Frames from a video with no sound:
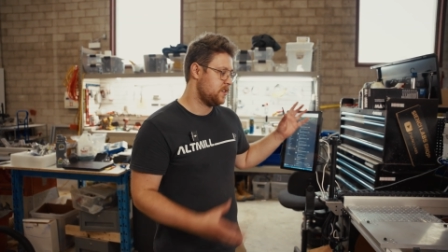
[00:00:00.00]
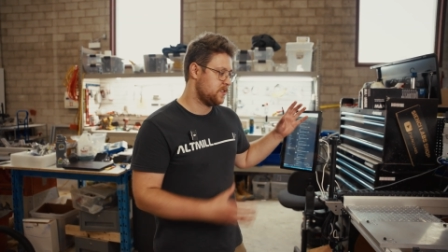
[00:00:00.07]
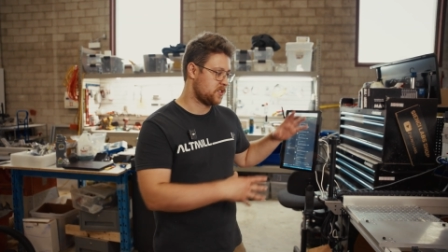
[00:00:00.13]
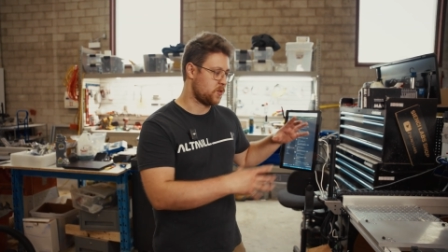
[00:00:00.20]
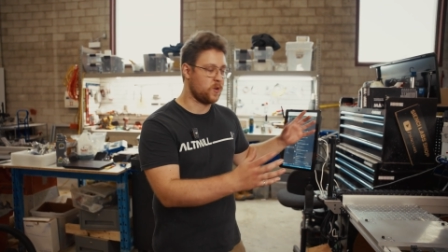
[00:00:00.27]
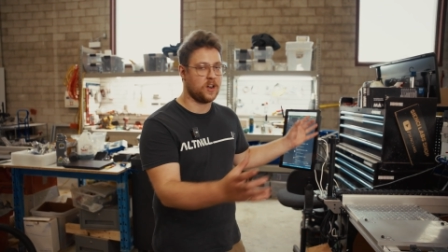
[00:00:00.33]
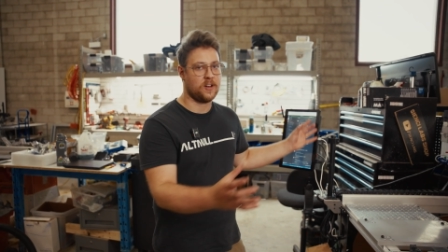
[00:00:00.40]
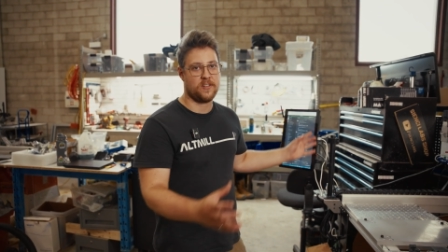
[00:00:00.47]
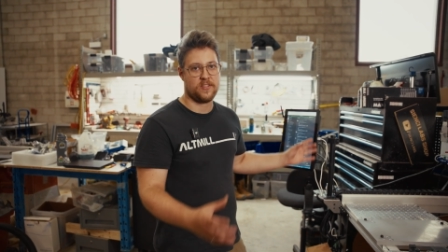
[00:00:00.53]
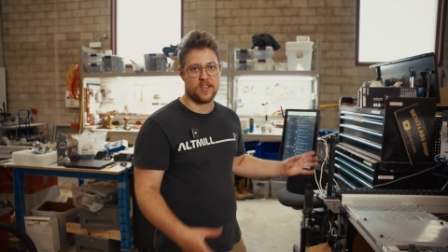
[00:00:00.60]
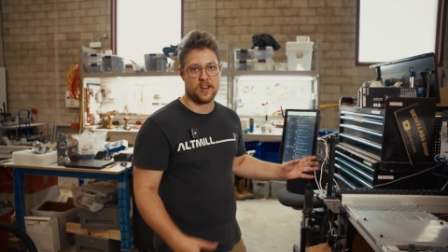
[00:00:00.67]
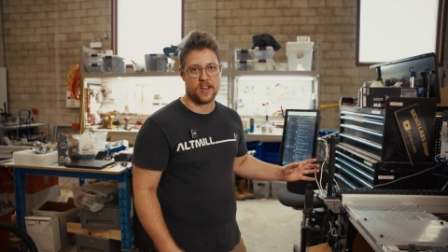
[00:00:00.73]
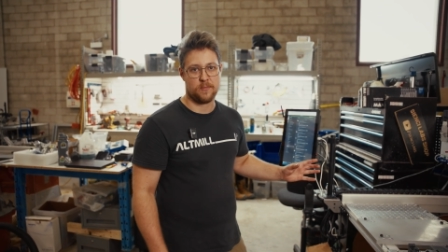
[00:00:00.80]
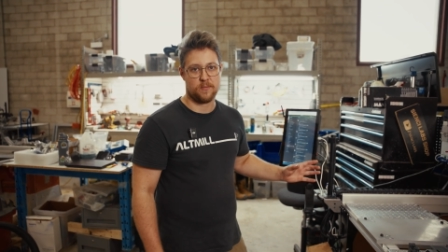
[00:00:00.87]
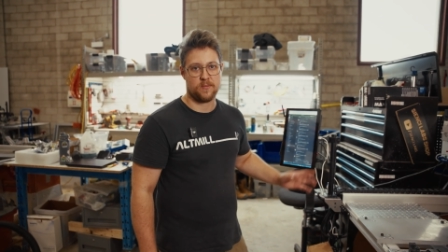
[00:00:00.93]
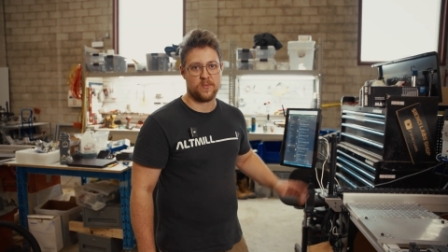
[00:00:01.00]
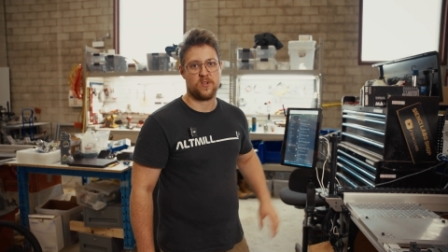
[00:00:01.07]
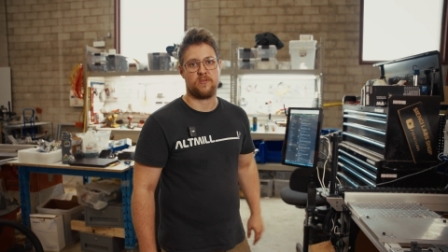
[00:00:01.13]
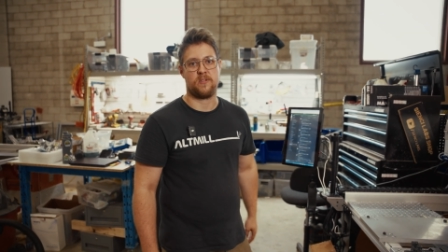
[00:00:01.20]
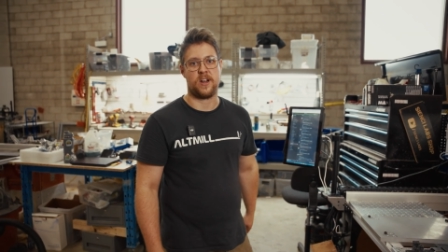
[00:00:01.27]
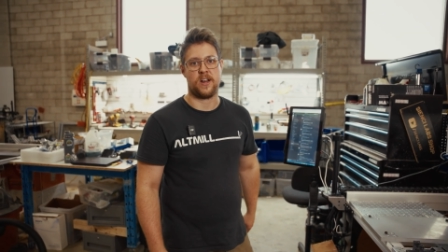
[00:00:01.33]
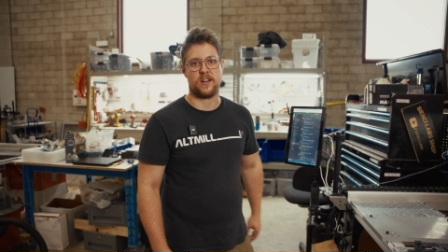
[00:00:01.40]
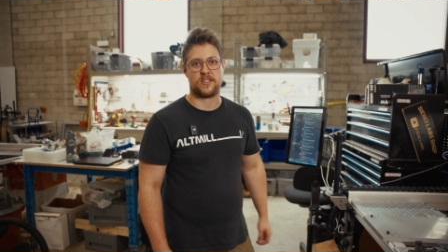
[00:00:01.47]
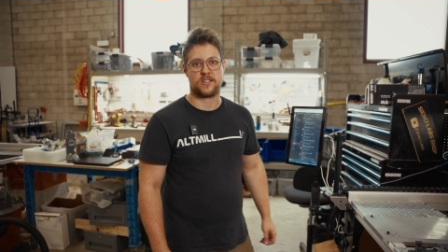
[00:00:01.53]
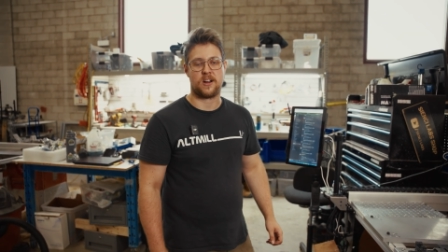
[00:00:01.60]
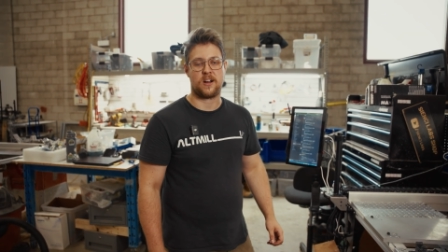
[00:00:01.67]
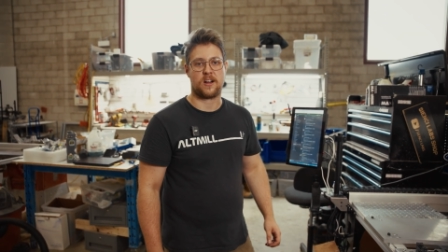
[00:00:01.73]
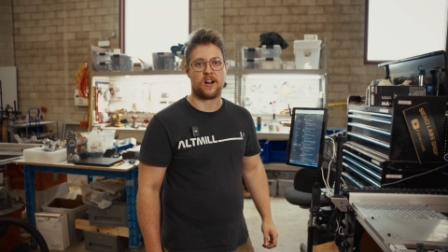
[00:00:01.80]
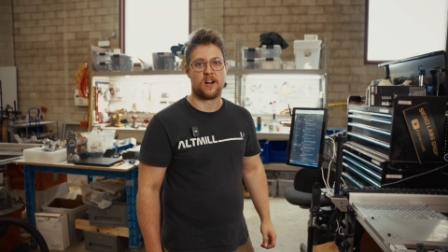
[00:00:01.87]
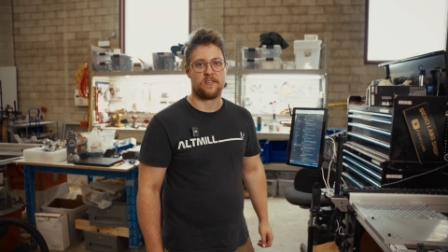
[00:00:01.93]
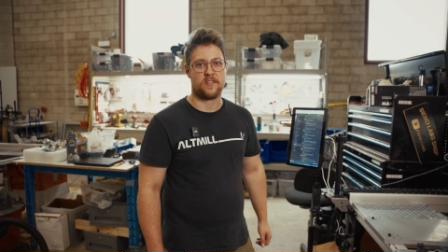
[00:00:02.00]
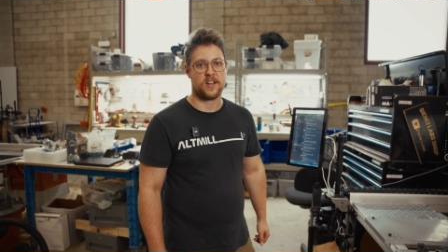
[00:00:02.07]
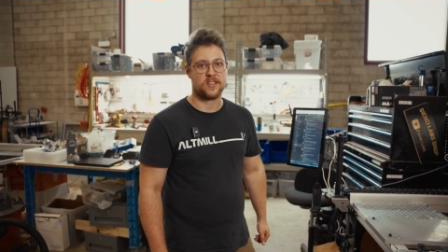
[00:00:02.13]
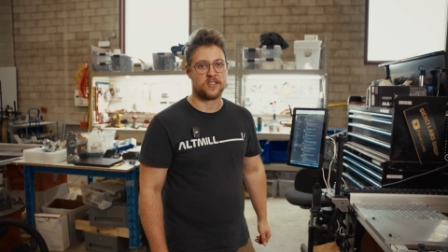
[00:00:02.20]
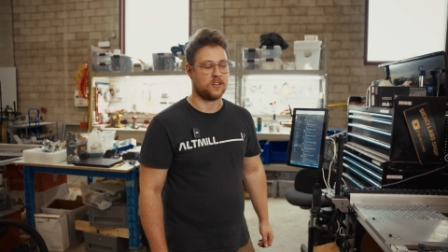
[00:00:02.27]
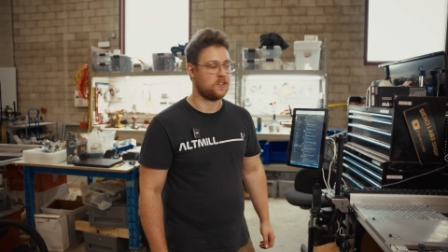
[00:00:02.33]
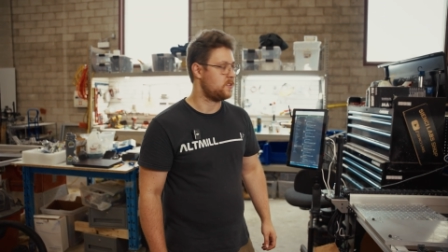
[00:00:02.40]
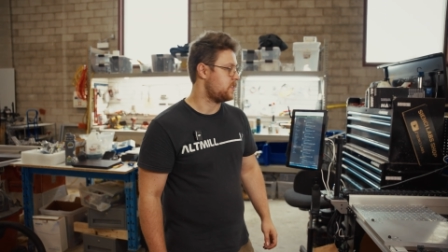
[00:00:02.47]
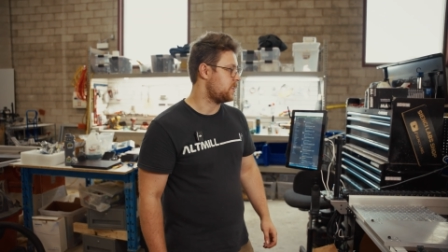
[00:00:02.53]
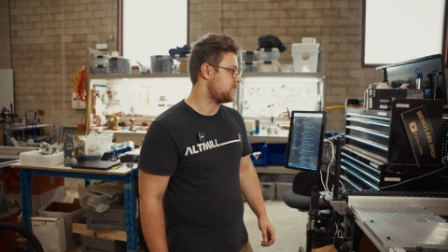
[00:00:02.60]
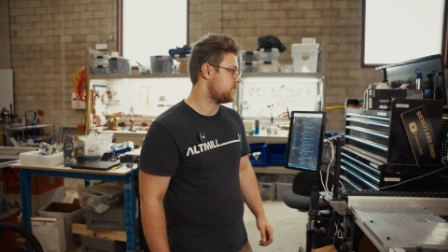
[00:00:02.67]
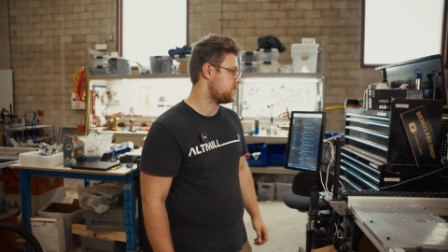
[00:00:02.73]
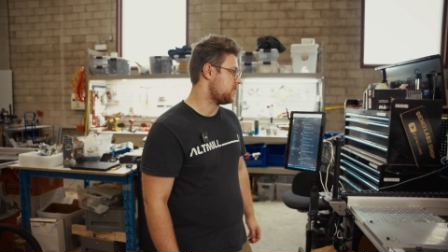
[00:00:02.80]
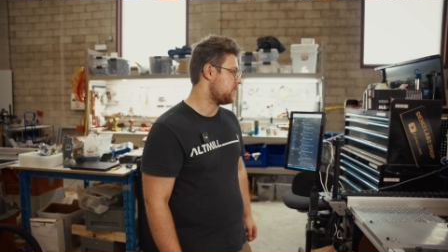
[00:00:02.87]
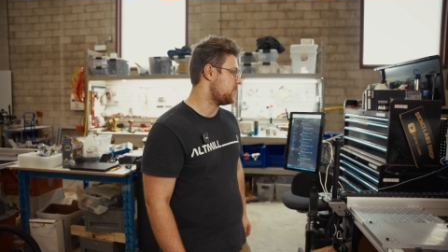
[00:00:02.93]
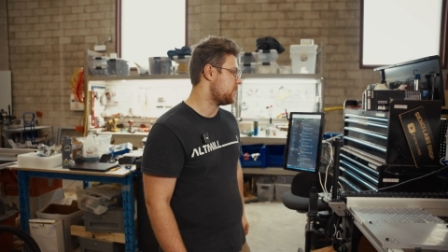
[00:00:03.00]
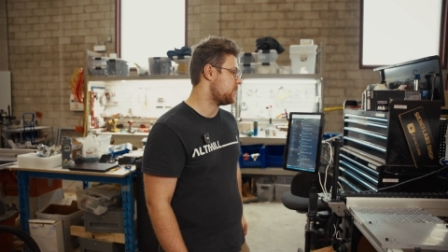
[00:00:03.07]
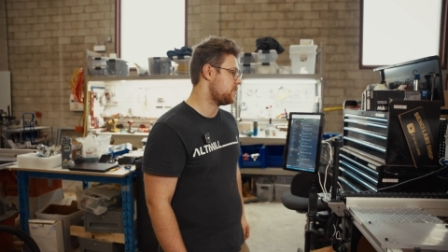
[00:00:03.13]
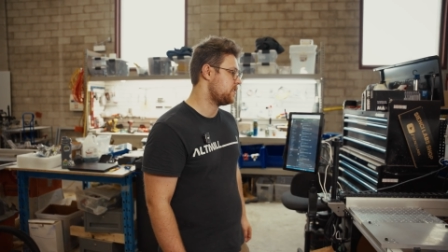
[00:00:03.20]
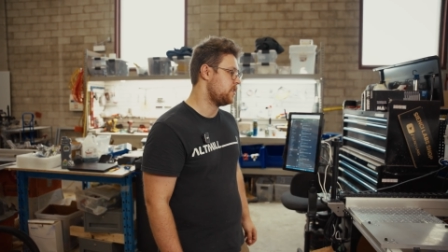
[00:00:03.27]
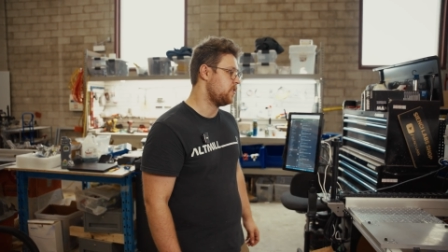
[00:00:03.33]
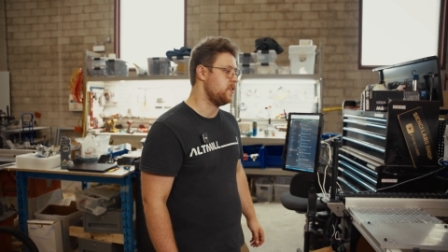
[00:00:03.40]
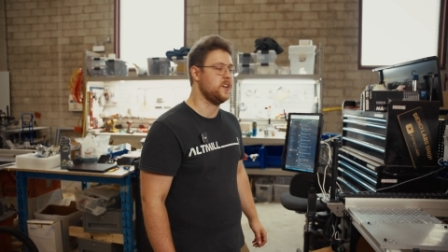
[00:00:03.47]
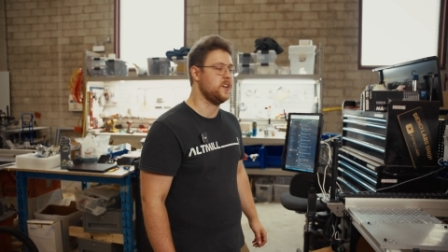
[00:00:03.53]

squared everything up, ready to start carving. So let's go